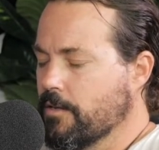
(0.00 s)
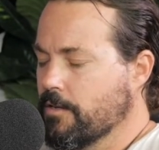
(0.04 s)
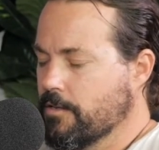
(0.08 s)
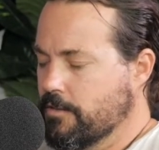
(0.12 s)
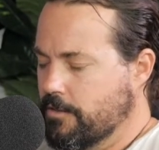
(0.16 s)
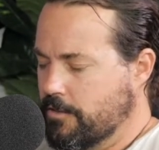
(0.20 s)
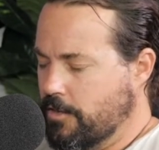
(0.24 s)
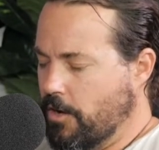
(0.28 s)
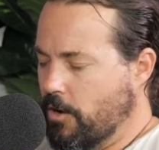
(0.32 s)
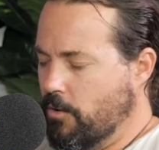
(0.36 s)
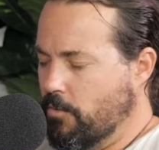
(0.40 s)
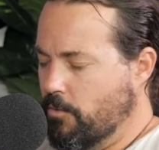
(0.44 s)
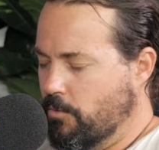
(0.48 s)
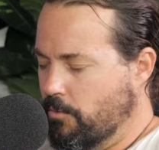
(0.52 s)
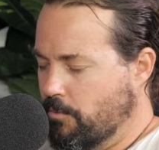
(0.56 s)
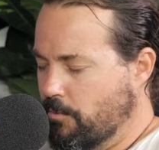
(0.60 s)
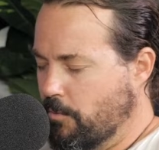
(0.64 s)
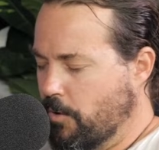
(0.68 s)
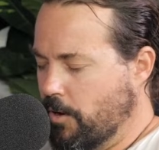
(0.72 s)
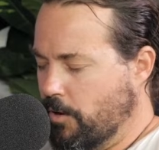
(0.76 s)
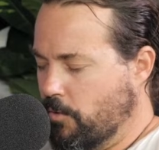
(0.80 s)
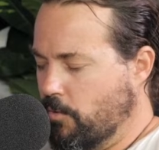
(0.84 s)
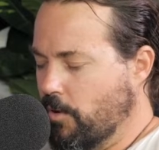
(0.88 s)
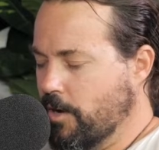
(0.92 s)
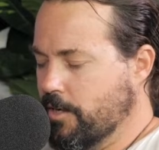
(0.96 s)
So
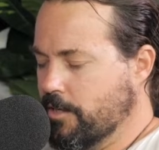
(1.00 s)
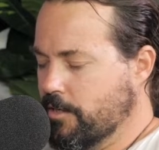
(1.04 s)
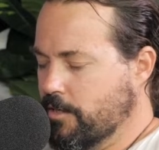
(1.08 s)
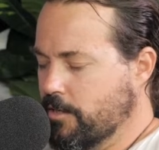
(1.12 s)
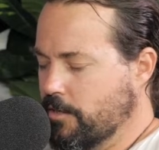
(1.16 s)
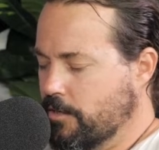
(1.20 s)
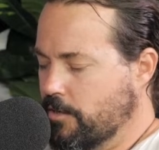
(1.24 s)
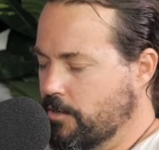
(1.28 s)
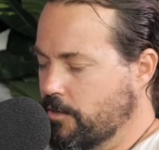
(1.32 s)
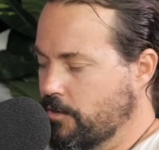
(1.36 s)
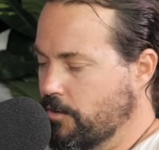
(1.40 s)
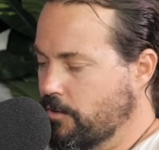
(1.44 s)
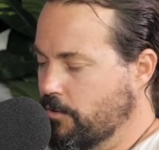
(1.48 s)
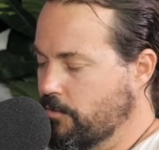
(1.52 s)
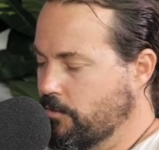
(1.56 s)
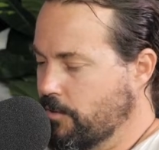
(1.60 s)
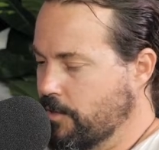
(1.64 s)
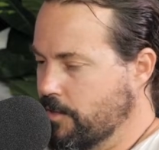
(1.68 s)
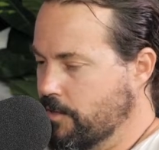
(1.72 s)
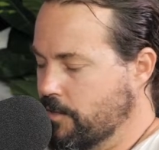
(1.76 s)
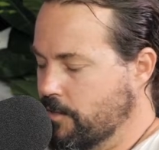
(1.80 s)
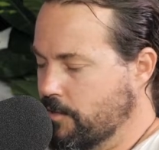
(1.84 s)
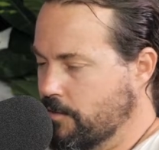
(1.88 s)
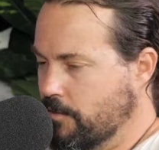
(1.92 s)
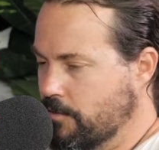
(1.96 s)
my question to you
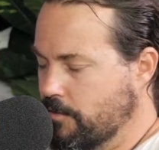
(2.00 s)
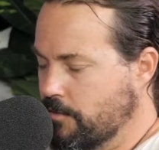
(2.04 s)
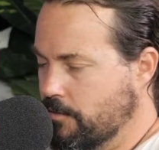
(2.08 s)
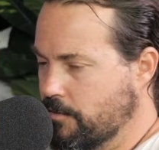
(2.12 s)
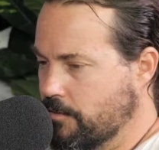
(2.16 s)
is